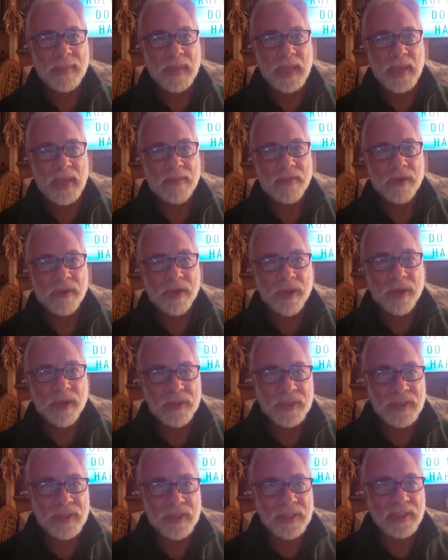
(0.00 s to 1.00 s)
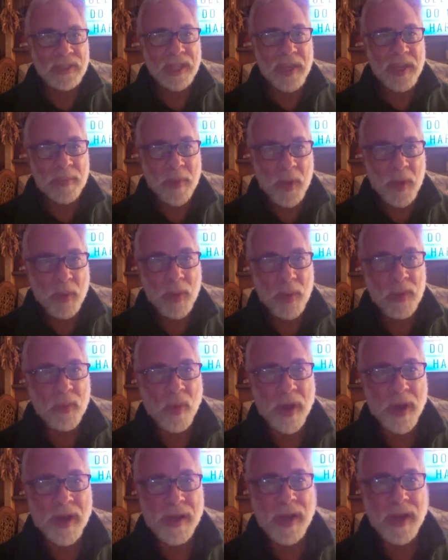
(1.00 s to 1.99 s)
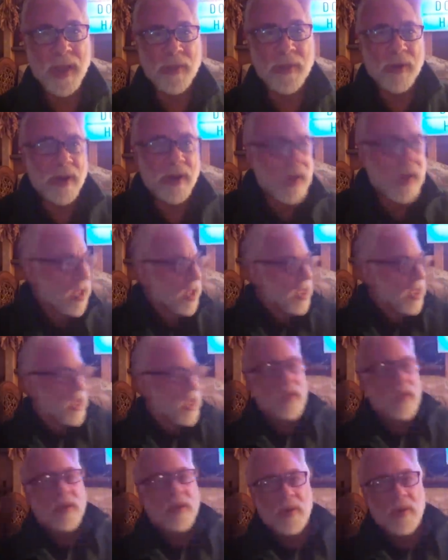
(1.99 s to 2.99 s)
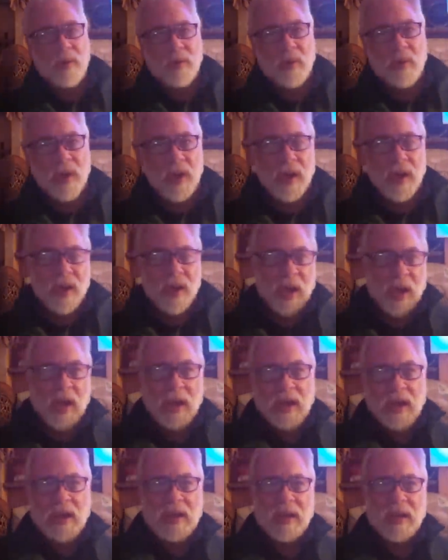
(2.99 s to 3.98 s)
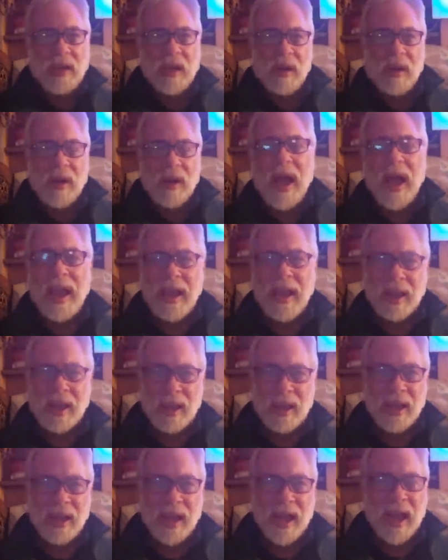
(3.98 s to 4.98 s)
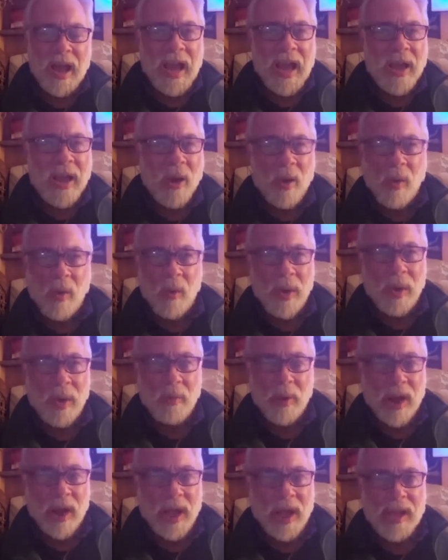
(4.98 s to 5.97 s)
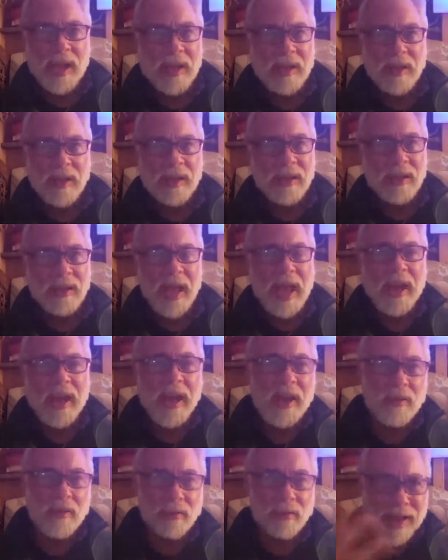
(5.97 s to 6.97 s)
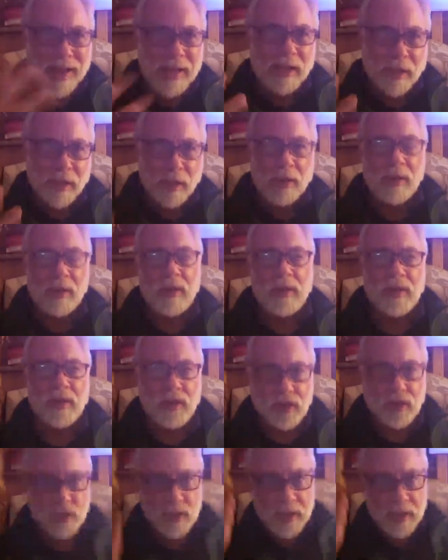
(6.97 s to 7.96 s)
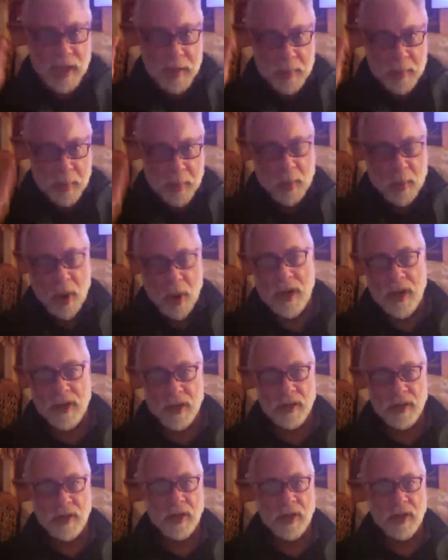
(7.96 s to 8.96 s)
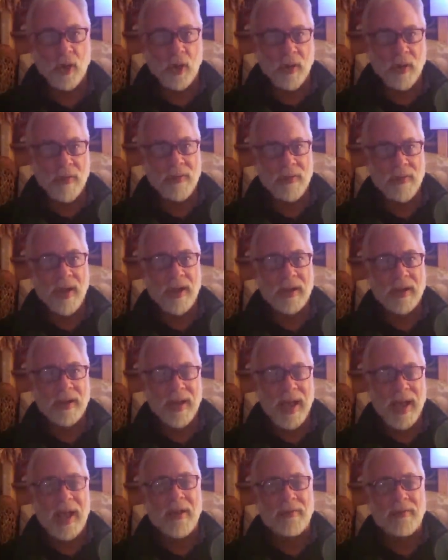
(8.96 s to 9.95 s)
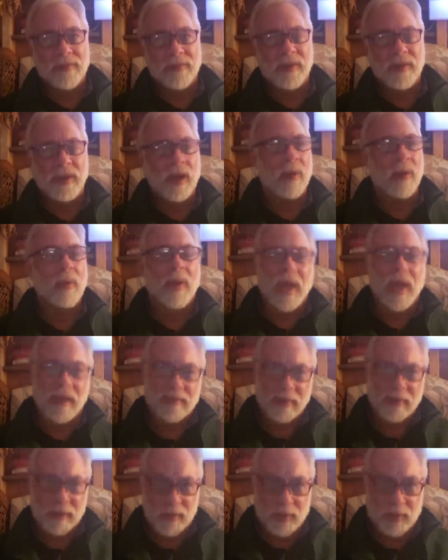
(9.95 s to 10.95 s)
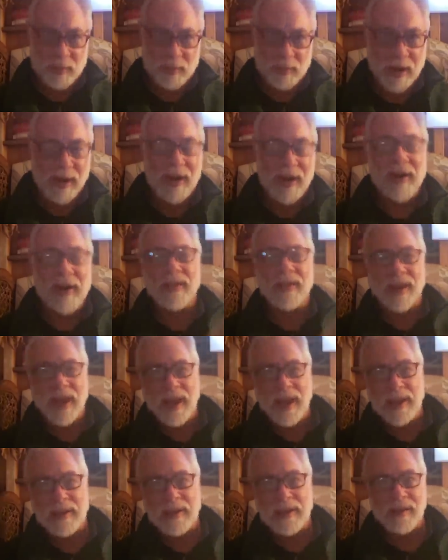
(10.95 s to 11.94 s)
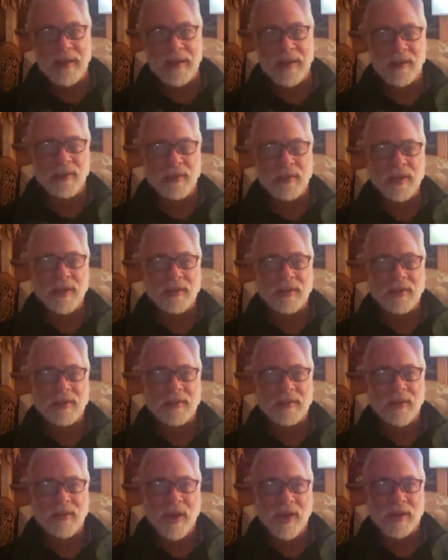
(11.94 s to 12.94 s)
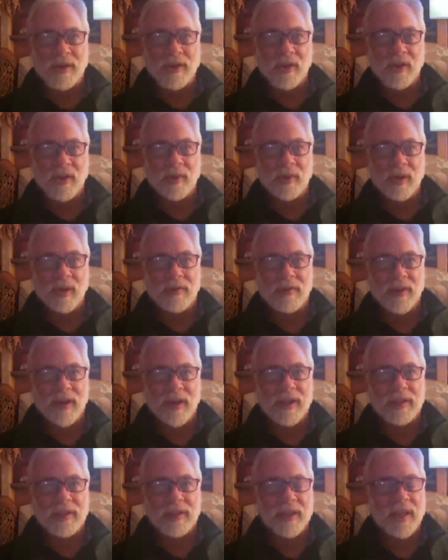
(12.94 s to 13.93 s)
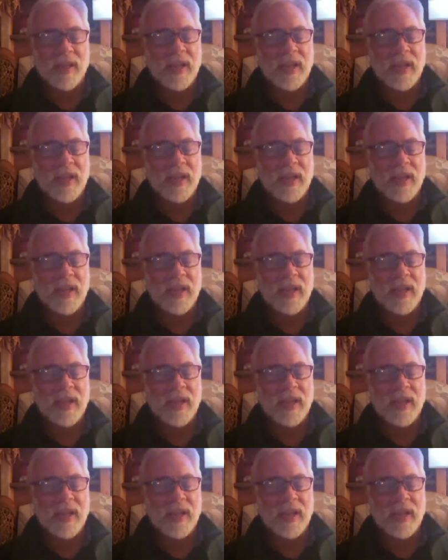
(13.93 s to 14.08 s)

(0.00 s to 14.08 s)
If you're used to sleeping with one another, you you know, I I always when I had a regular sleep partner, girlfriend after you know after I was married, and then I had you know long term girlfriends.